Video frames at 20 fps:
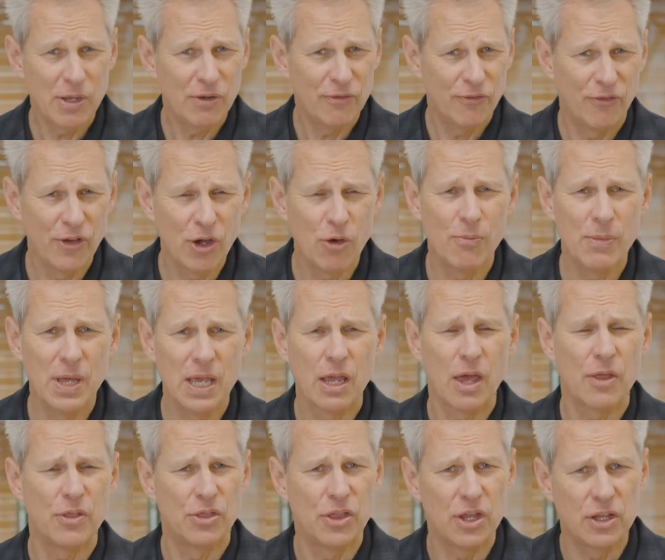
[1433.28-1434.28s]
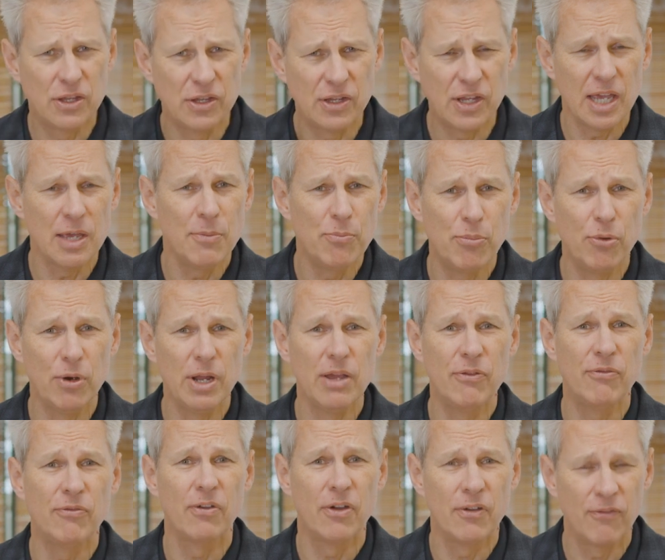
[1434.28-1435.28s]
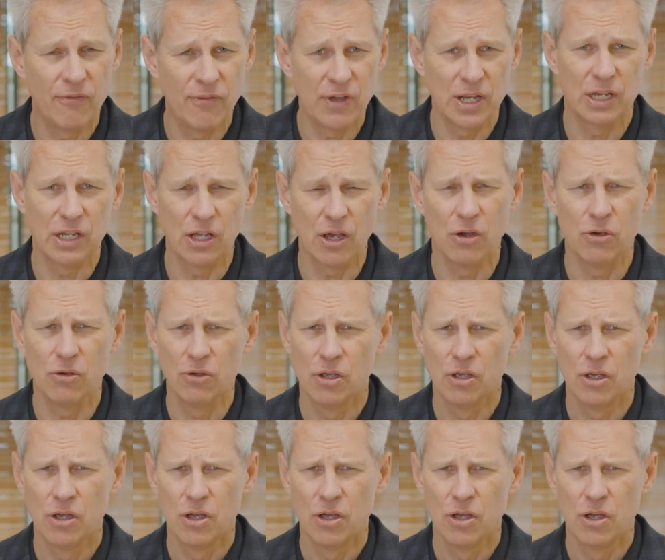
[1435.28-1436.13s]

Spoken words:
been filming the Debrief video